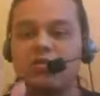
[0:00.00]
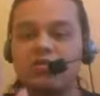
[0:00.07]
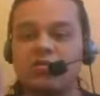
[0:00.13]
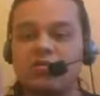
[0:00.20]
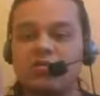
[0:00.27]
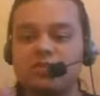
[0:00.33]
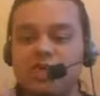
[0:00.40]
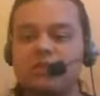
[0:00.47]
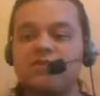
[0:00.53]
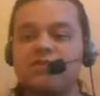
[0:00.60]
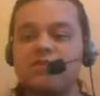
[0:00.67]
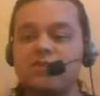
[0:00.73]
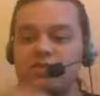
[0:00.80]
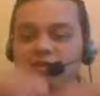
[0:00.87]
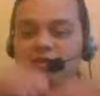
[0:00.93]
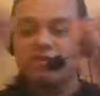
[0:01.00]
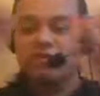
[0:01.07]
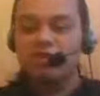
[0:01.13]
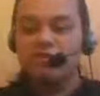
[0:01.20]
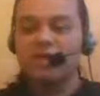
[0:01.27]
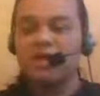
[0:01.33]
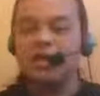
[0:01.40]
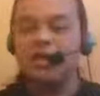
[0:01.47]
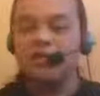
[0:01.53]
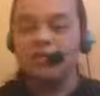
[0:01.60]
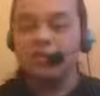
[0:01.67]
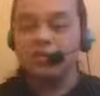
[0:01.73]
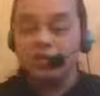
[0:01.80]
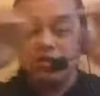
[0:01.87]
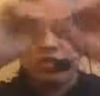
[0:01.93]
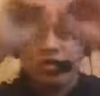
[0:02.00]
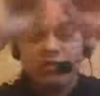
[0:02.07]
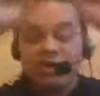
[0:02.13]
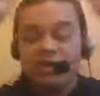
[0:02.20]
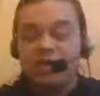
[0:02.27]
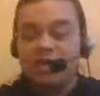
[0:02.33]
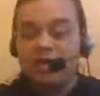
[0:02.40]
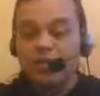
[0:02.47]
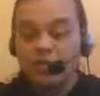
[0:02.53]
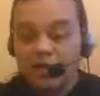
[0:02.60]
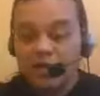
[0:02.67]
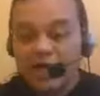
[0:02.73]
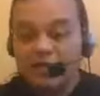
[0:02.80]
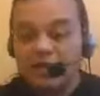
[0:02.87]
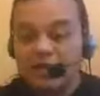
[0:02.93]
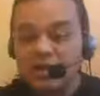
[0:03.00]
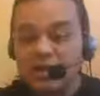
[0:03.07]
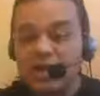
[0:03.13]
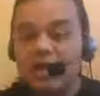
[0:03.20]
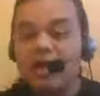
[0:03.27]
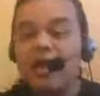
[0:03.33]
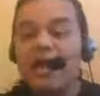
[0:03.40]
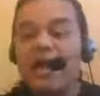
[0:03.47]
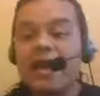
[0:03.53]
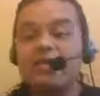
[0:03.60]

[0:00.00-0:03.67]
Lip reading: You are subjectively determining reality